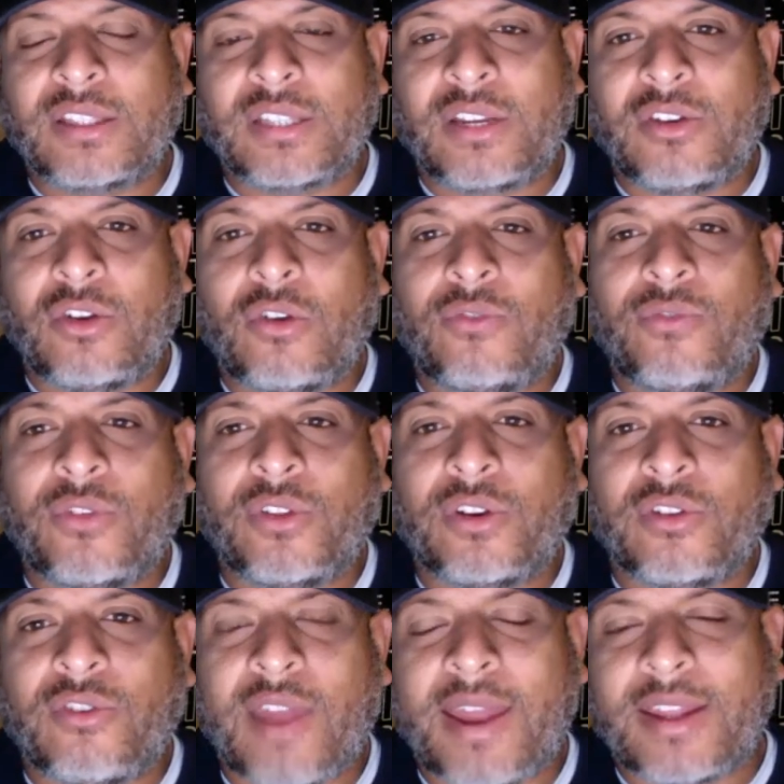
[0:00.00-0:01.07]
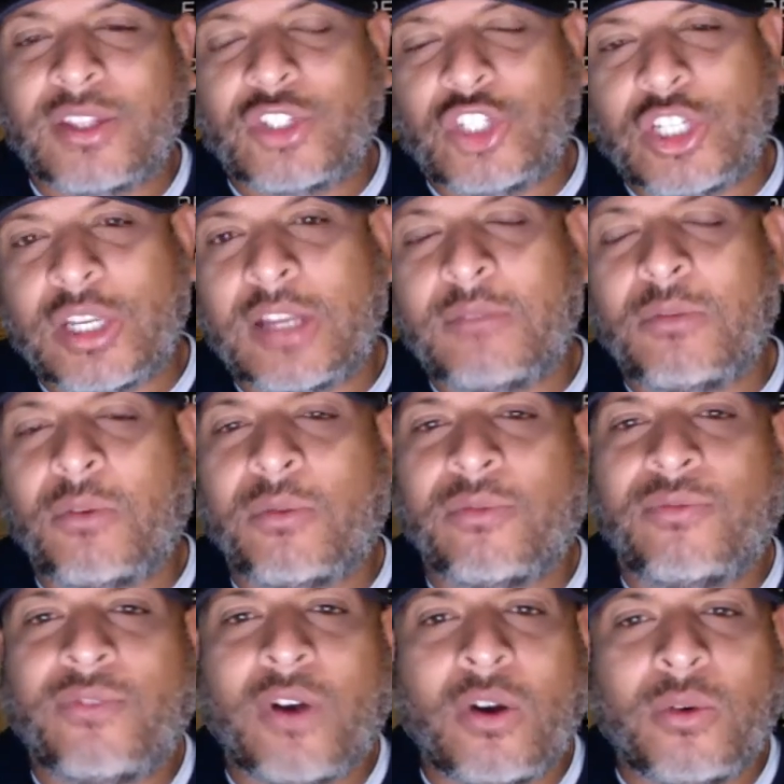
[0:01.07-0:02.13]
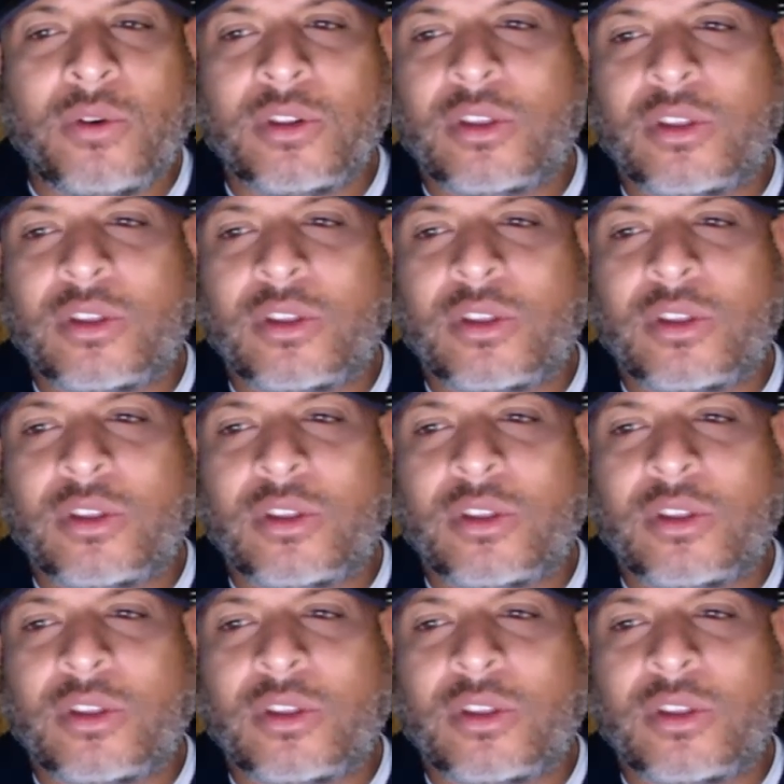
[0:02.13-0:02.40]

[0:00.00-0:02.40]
They're known for their granite chin, moving forward,